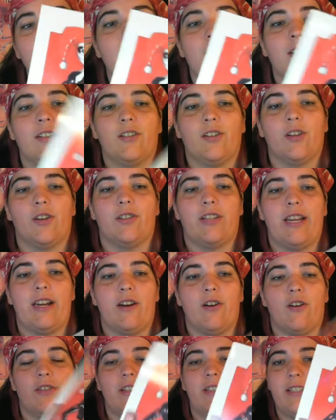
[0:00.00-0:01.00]
So
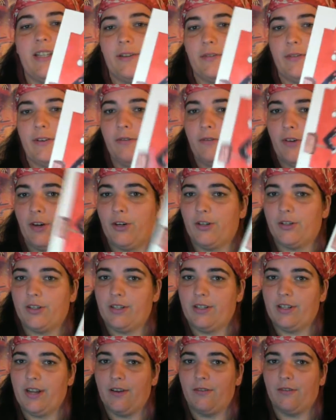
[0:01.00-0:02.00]
seeing all the different
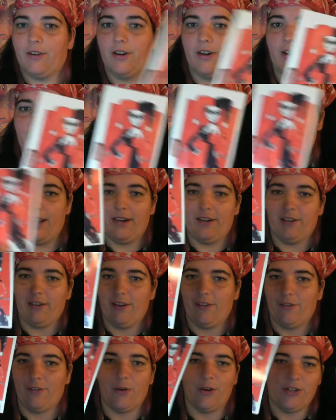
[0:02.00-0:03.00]
versions of her, and then,
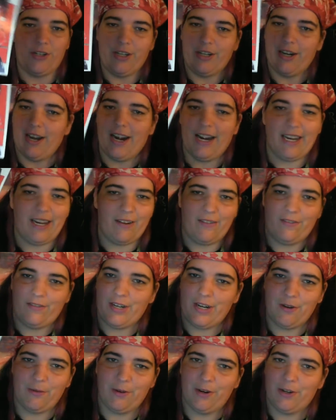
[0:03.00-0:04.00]
of course, you gotta give
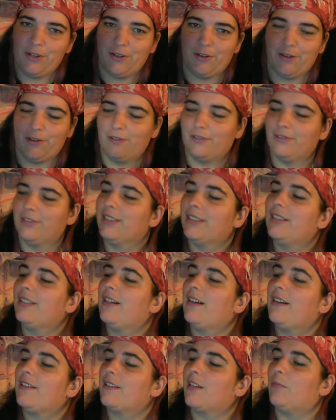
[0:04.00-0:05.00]
the original
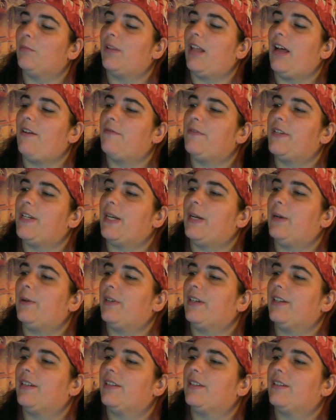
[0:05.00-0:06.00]
some love, too,
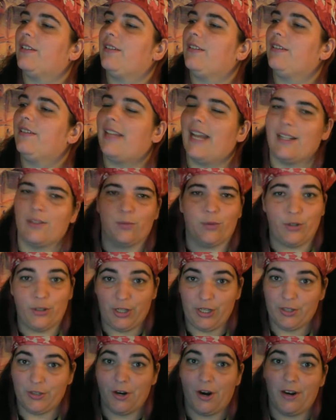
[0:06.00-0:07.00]
because that's where
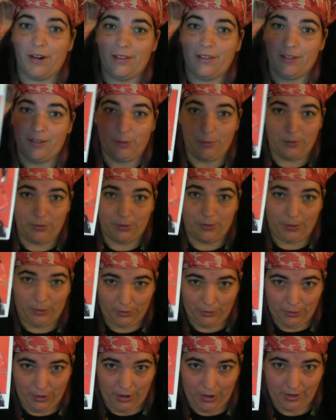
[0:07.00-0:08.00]
she started. This was her
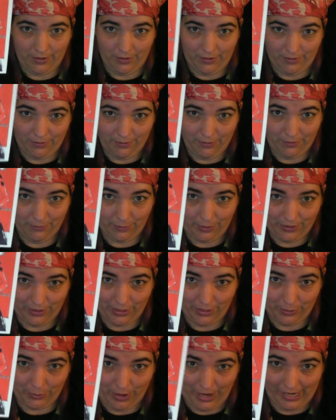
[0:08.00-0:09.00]
start, was
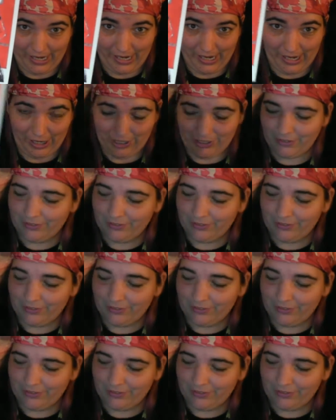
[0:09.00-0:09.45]
this right here.